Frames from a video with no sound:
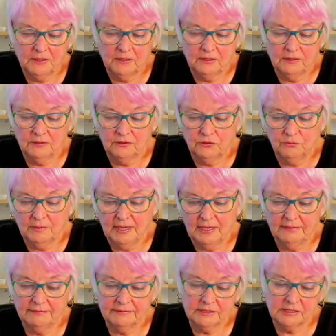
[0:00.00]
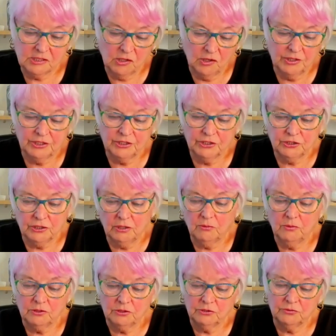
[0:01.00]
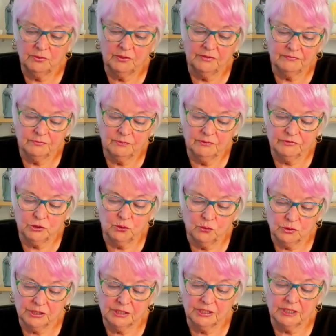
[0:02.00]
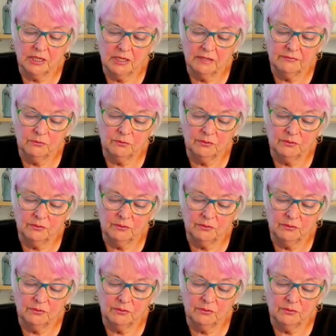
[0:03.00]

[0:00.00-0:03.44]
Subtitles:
You may have decided, you know what, we've talked it over.